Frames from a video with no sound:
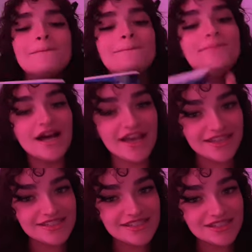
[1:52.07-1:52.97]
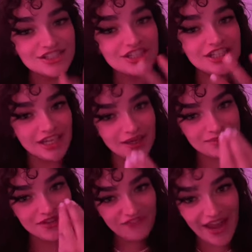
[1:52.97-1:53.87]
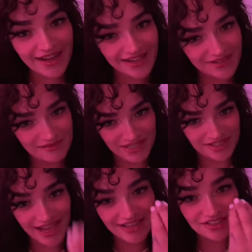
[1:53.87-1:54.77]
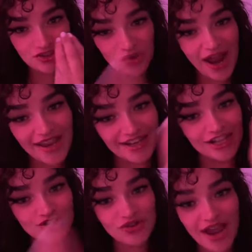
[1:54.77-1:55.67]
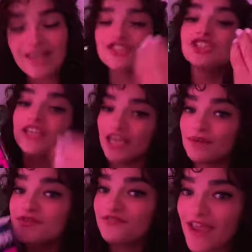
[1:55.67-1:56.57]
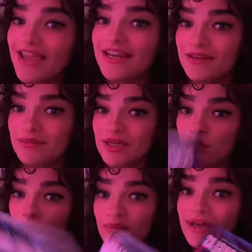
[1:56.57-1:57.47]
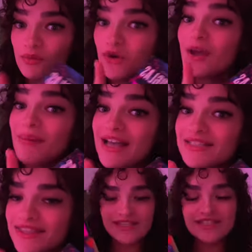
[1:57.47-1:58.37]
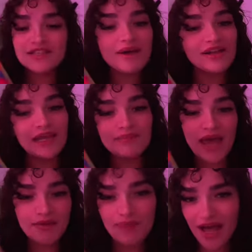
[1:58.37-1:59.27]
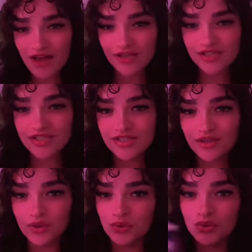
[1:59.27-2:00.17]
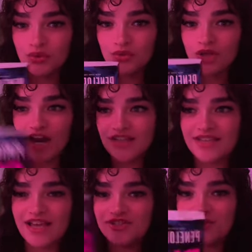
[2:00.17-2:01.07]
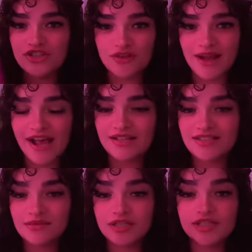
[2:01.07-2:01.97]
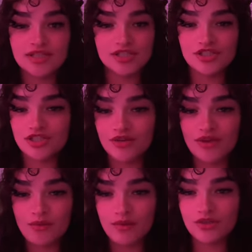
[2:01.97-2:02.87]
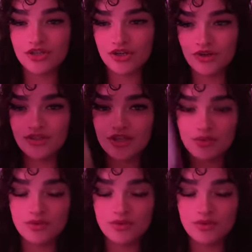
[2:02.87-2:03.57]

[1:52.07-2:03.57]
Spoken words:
but she keeps failing me. I try and I try and she keeps failing me. We'll get back to that. This is about like pen pals who got assigned to each other by accident because the teacher didn't know that one was a girl and the other